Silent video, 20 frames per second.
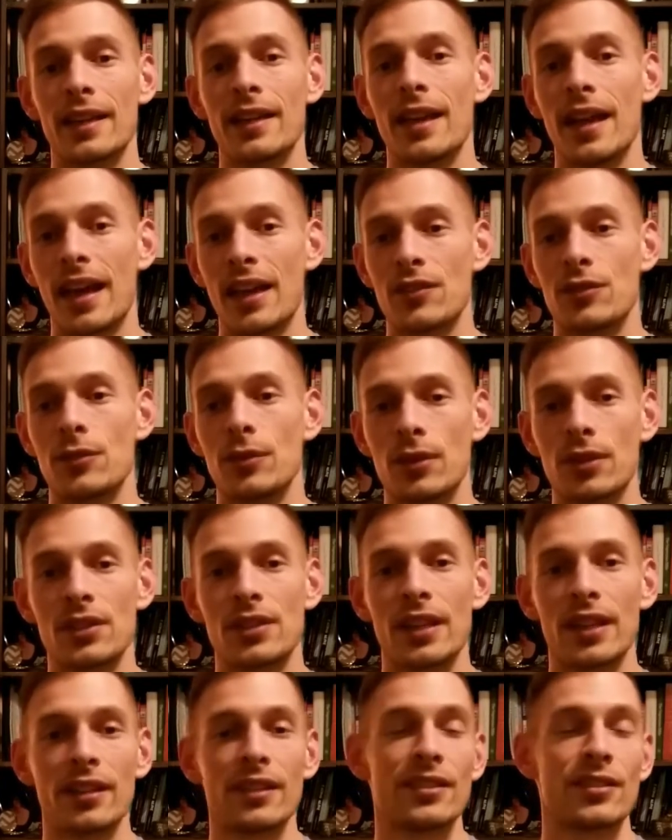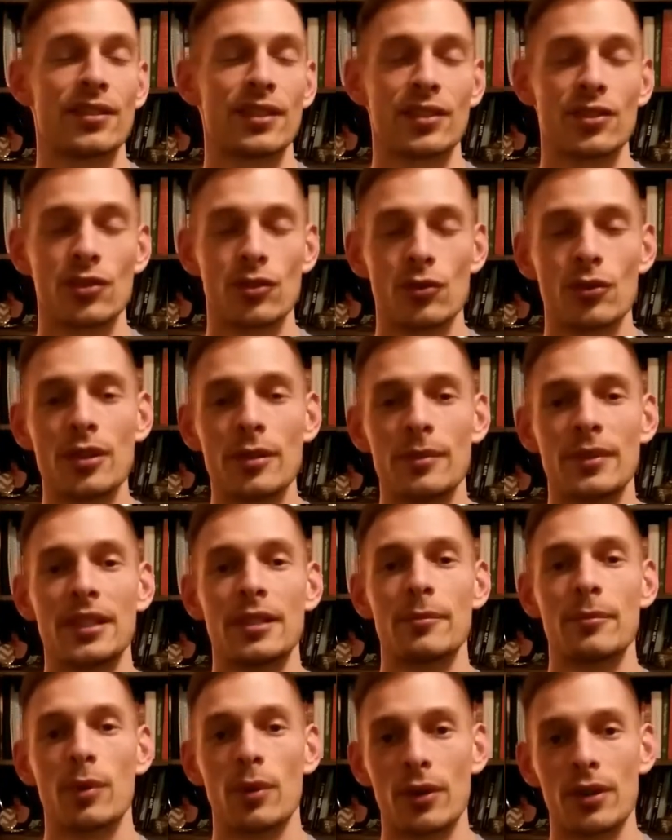as you can tell, is extremely
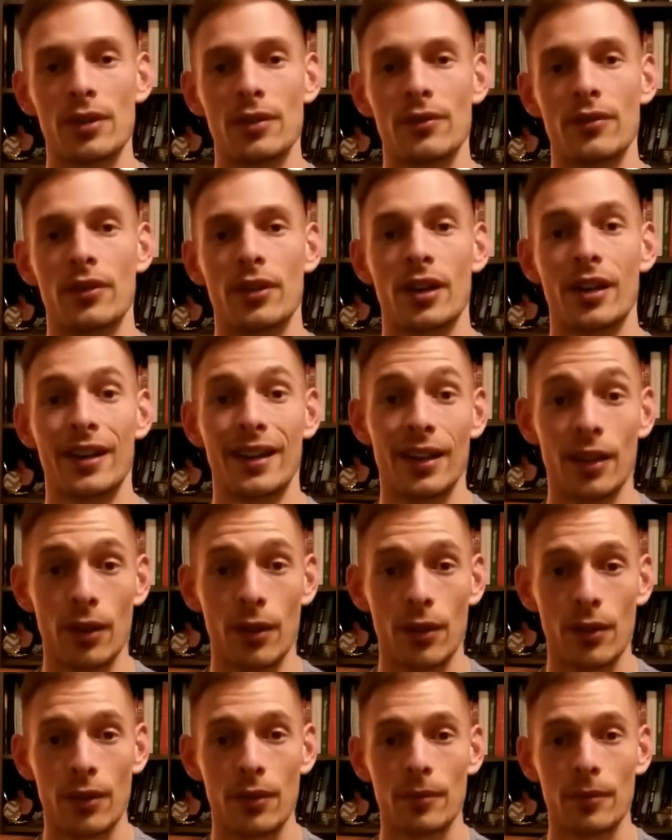important for our health.